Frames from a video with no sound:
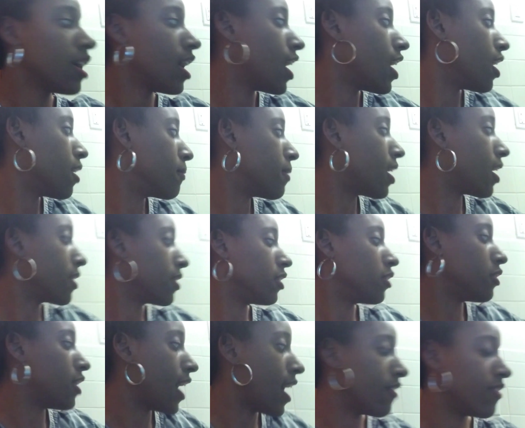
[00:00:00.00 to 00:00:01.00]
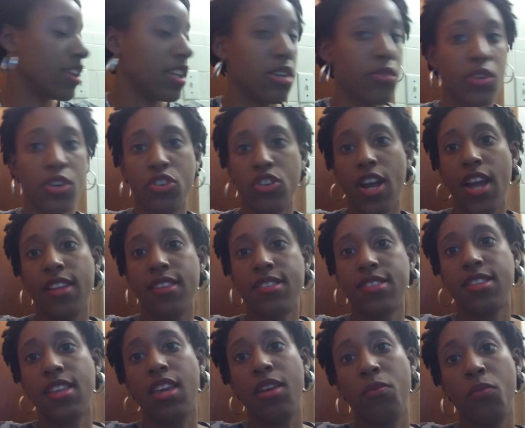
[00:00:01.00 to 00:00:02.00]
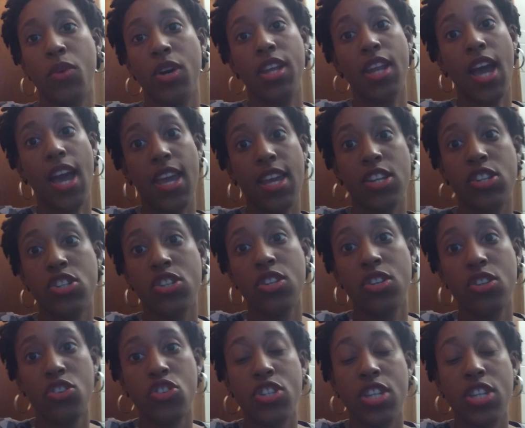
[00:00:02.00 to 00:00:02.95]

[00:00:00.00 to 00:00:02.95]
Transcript: Um, I don't have any regrets in what I